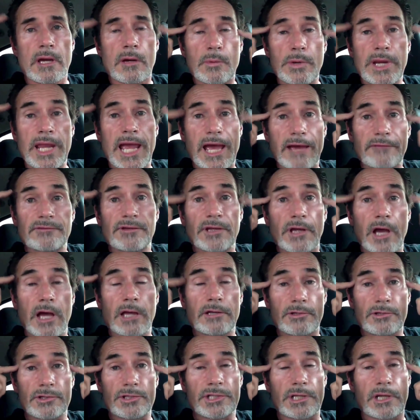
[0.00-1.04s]
We have to
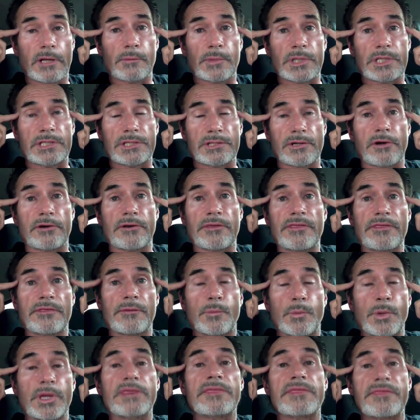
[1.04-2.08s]
understand we start
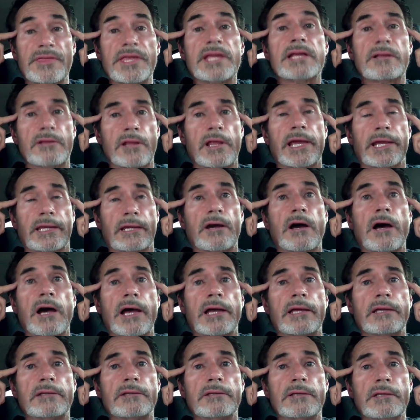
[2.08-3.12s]
we think like
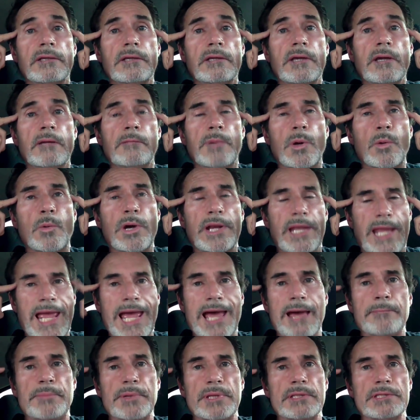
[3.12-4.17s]
God. But what
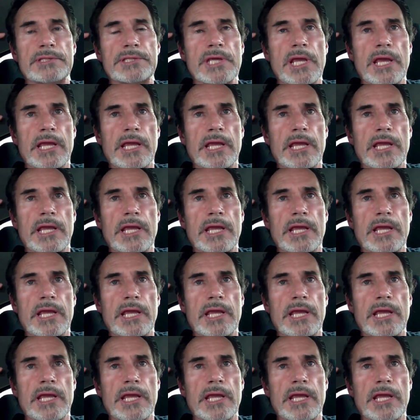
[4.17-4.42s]
happens